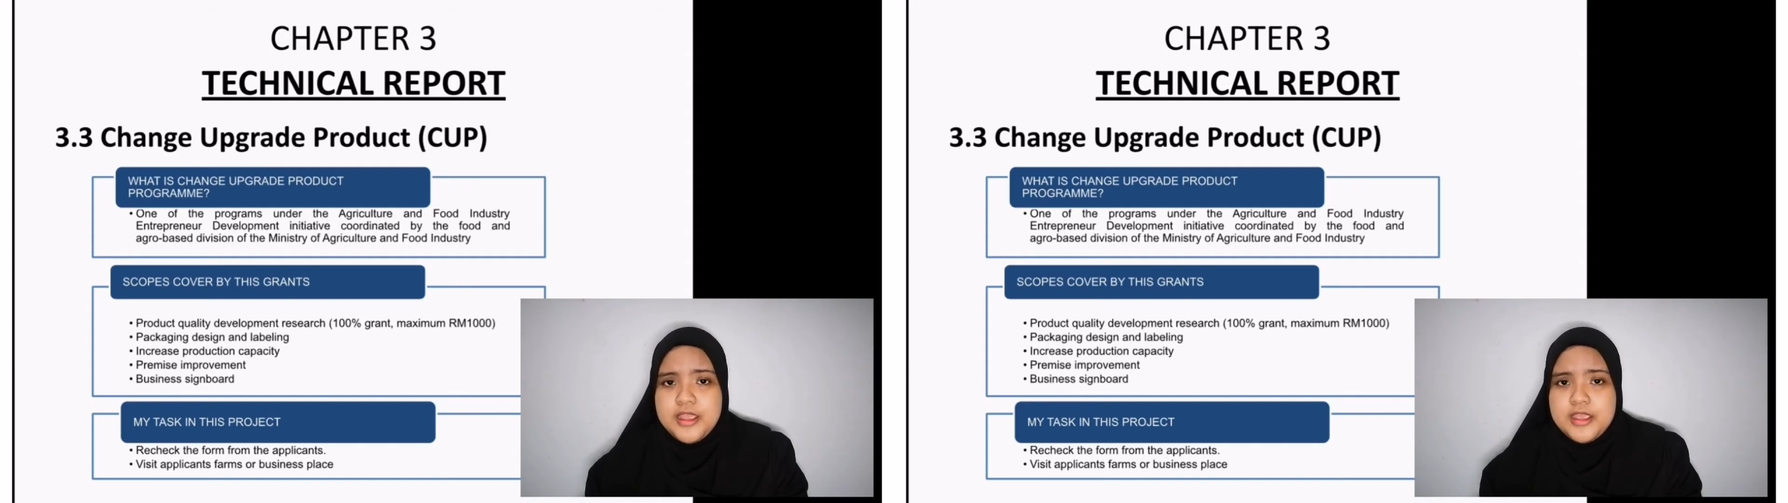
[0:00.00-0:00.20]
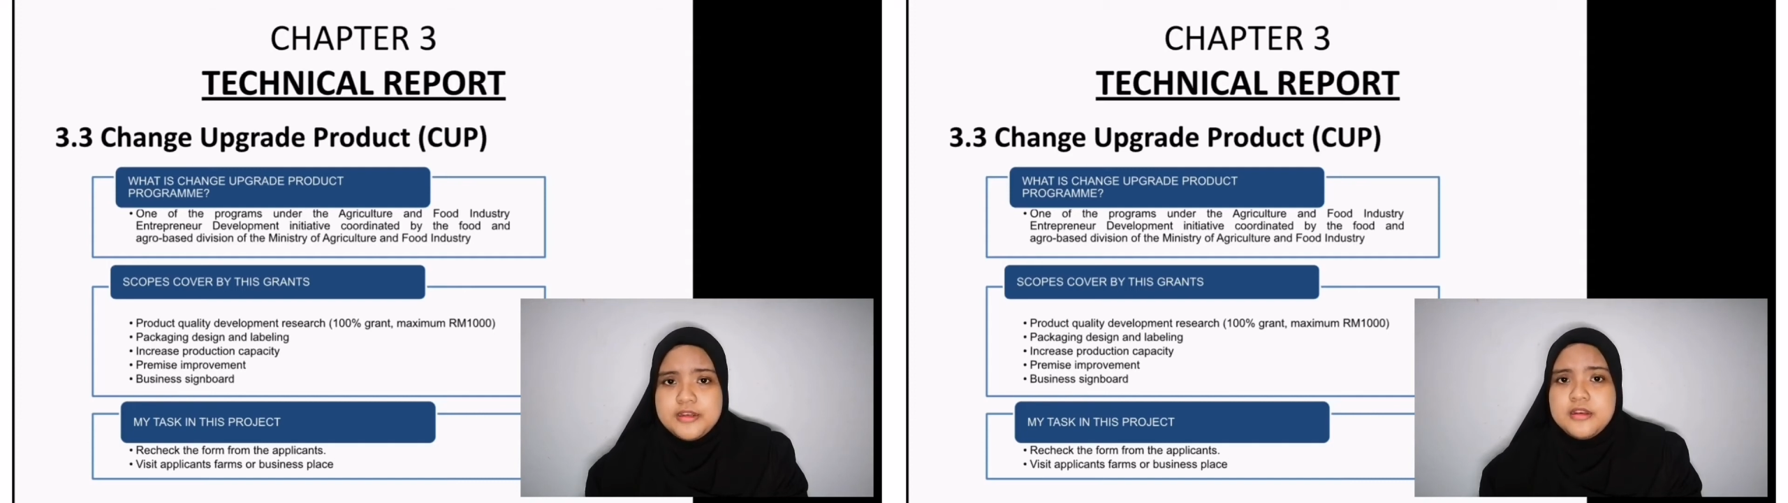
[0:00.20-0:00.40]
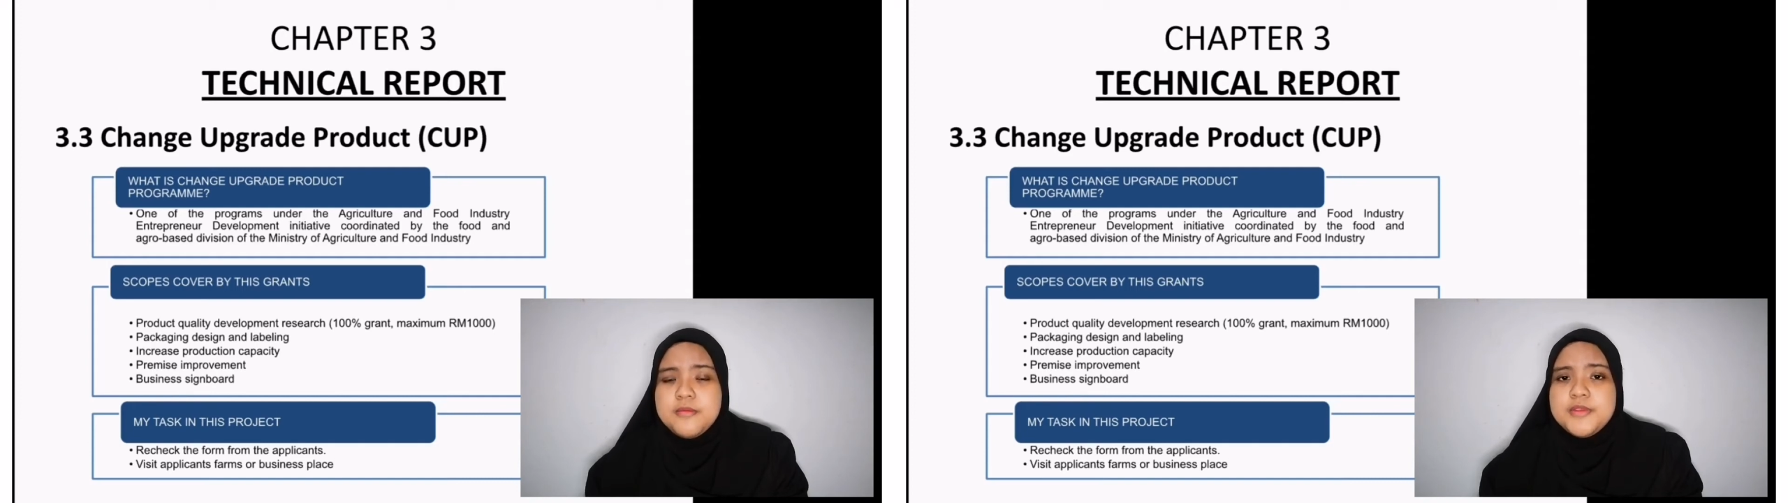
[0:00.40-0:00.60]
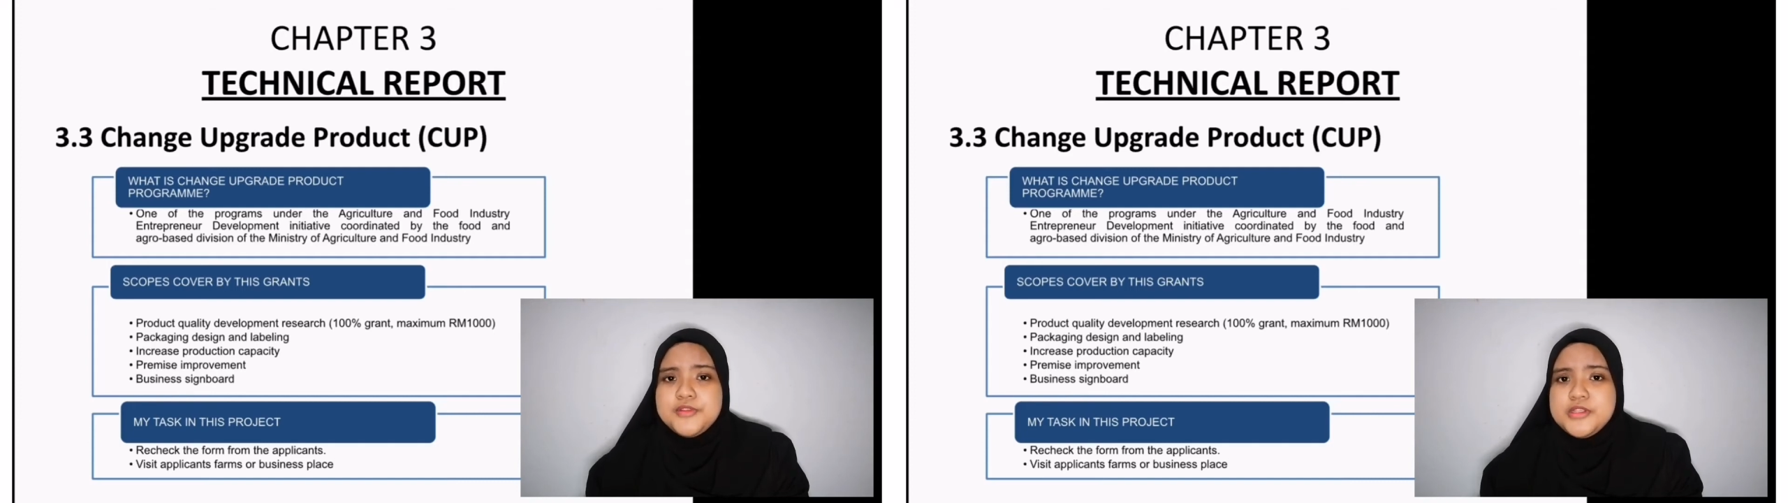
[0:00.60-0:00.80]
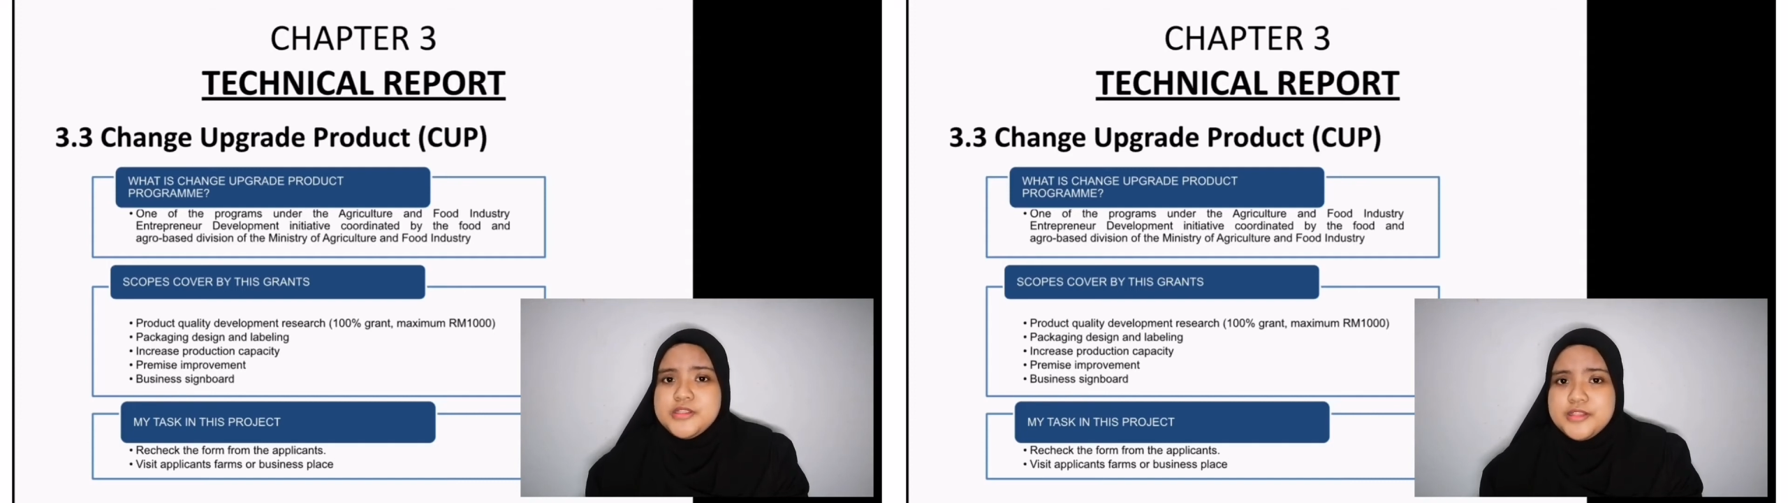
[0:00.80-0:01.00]
and
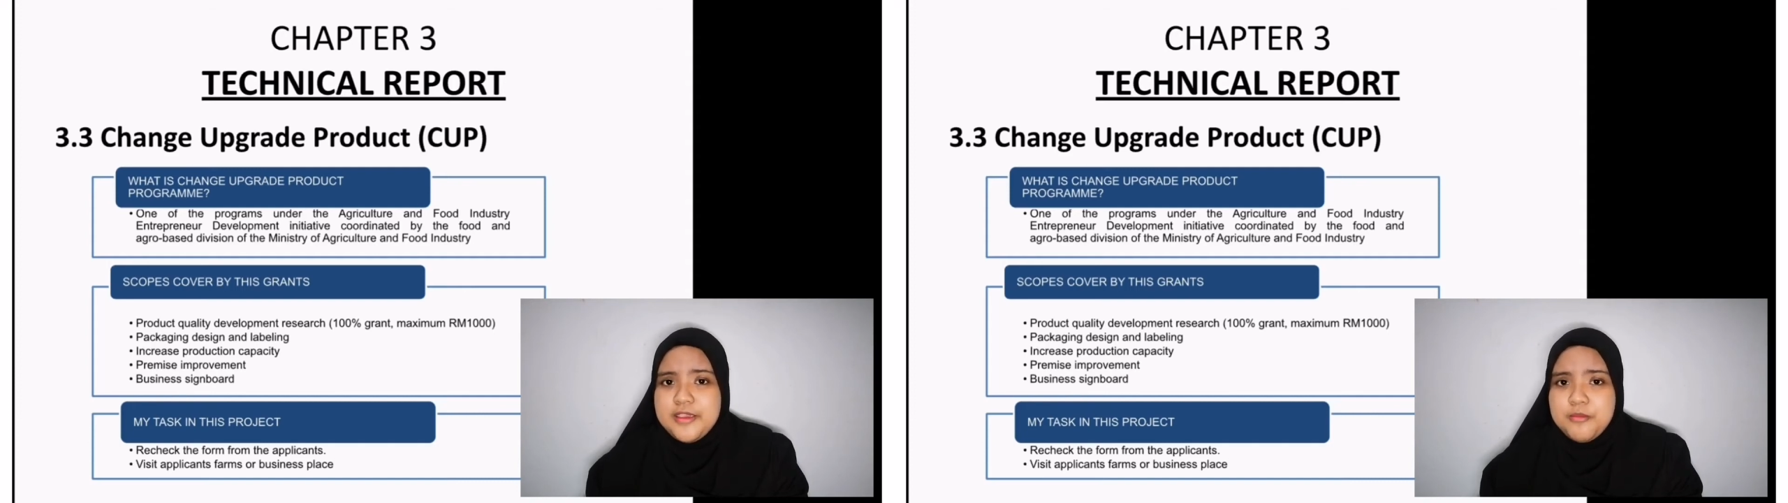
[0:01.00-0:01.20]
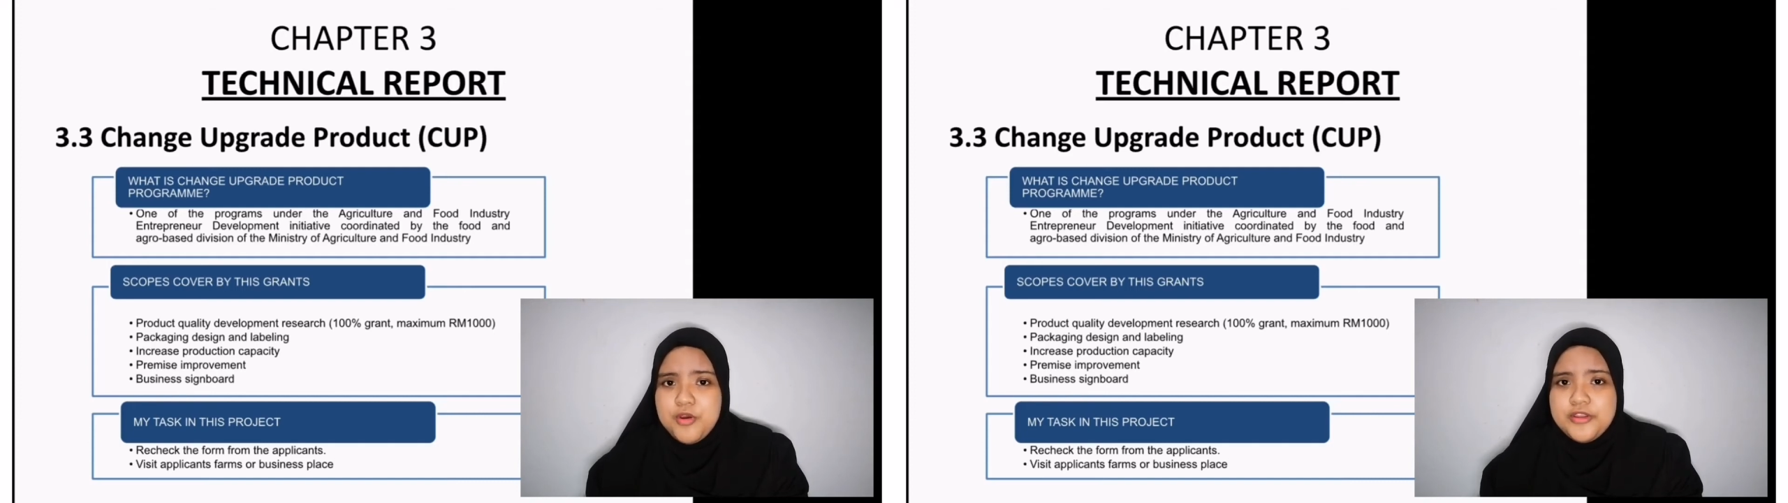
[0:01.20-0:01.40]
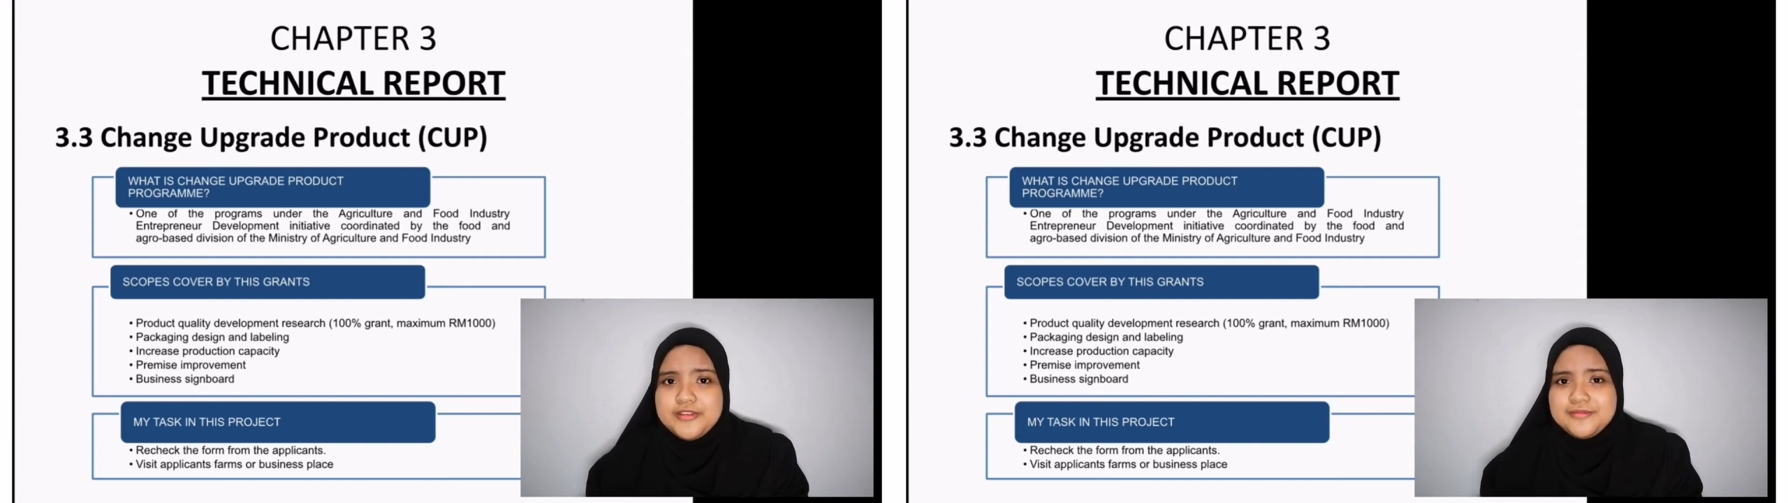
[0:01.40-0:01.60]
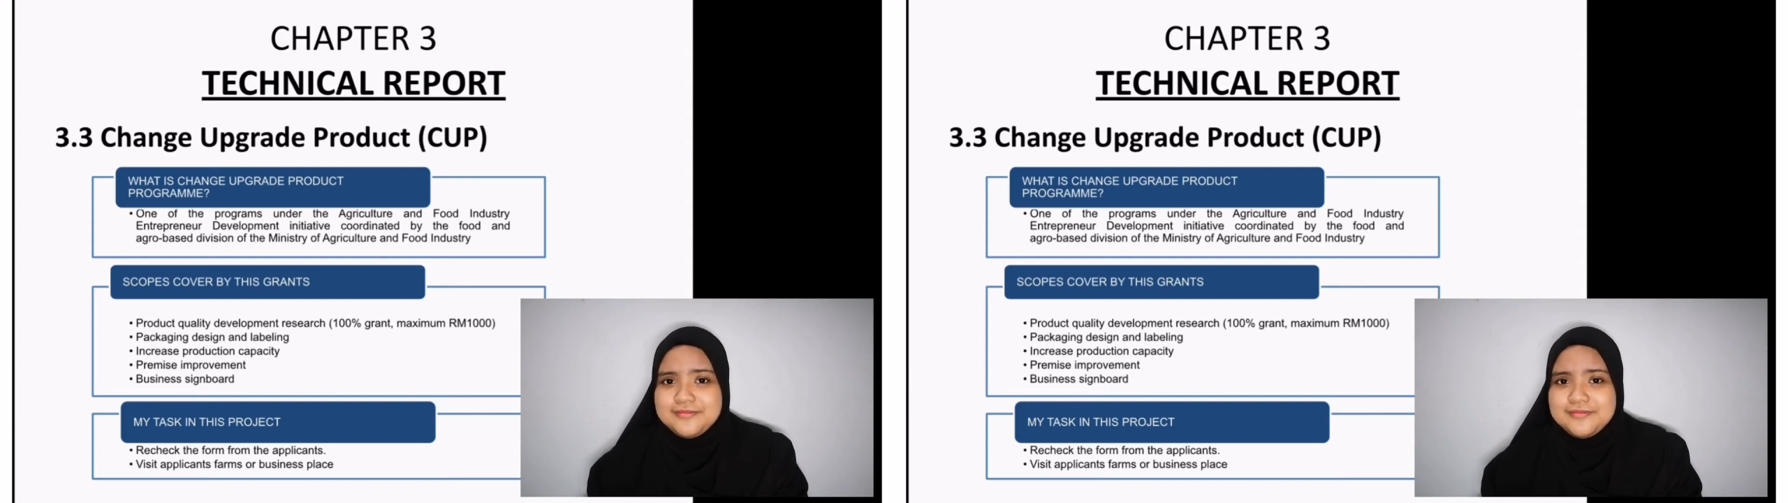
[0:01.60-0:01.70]
Business Signboard.